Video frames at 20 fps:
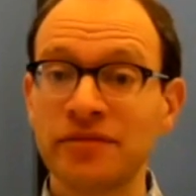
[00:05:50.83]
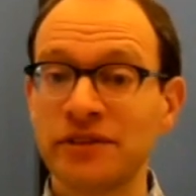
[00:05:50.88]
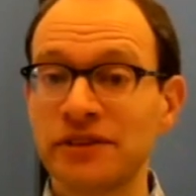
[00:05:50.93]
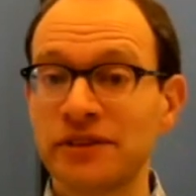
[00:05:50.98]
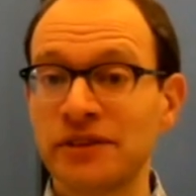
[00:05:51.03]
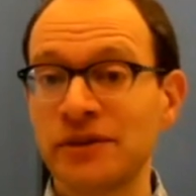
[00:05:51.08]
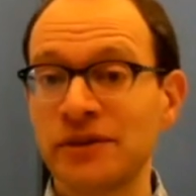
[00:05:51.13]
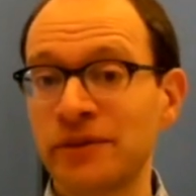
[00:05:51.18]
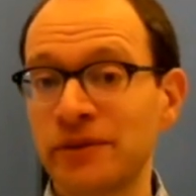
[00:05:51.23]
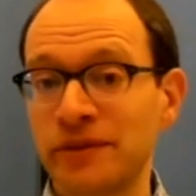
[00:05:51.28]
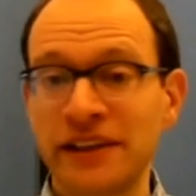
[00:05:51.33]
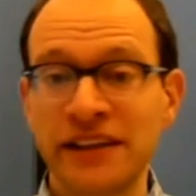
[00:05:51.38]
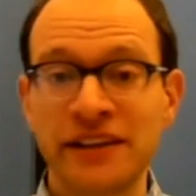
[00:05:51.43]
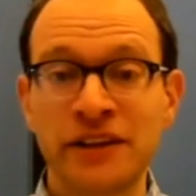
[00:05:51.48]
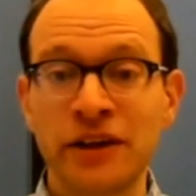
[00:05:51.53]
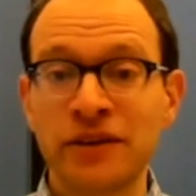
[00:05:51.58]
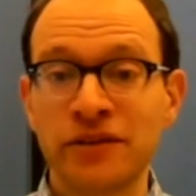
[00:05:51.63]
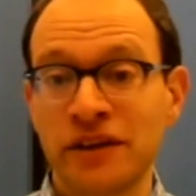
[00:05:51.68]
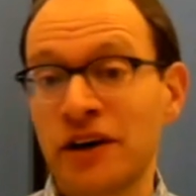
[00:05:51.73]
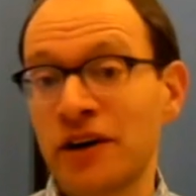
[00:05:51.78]
we
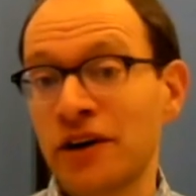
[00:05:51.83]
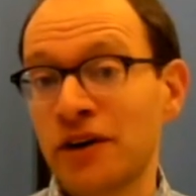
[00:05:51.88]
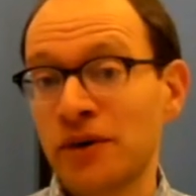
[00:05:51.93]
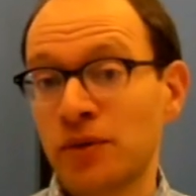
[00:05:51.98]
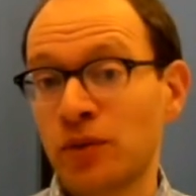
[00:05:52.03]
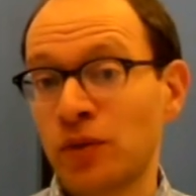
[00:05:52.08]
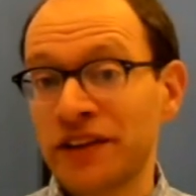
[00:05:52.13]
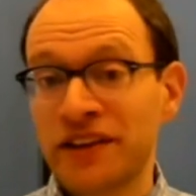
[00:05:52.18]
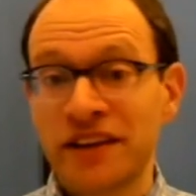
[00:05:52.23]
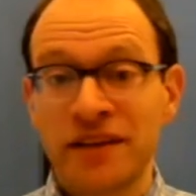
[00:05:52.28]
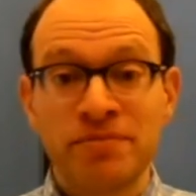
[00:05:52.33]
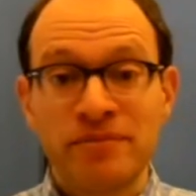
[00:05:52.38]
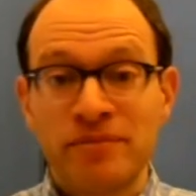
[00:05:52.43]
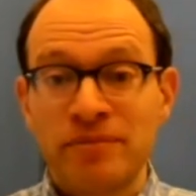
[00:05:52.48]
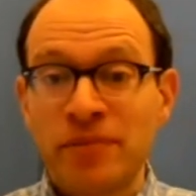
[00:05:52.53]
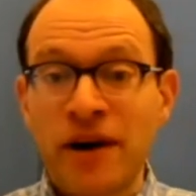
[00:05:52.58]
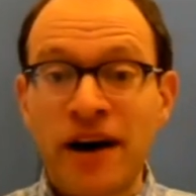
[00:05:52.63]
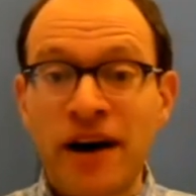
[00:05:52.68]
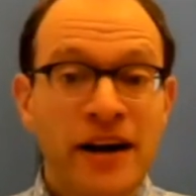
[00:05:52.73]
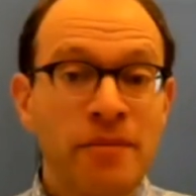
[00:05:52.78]
don't know what the
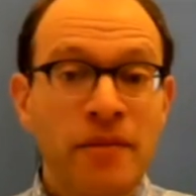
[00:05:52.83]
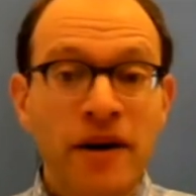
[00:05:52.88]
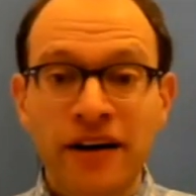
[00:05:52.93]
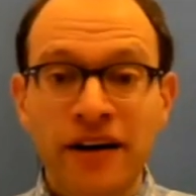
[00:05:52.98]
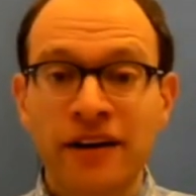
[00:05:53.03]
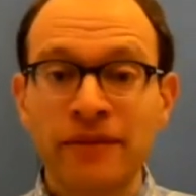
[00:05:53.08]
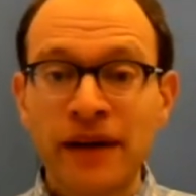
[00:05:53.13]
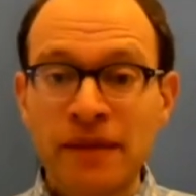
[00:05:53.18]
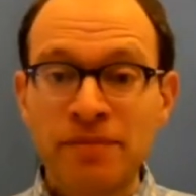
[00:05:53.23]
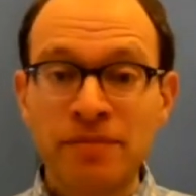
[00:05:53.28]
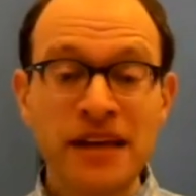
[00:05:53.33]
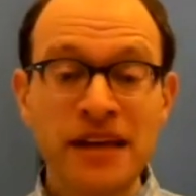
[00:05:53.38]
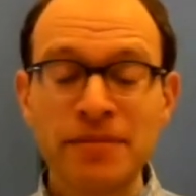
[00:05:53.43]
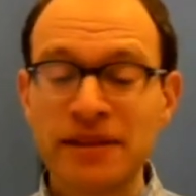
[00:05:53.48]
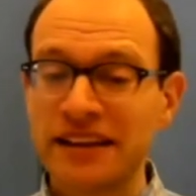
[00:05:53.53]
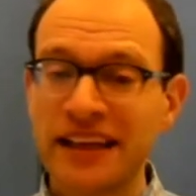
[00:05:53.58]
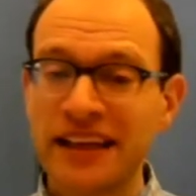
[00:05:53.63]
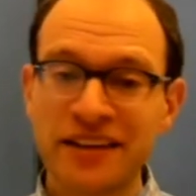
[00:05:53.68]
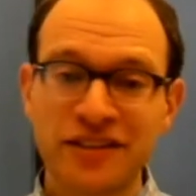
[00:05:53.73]
biomarker might be, but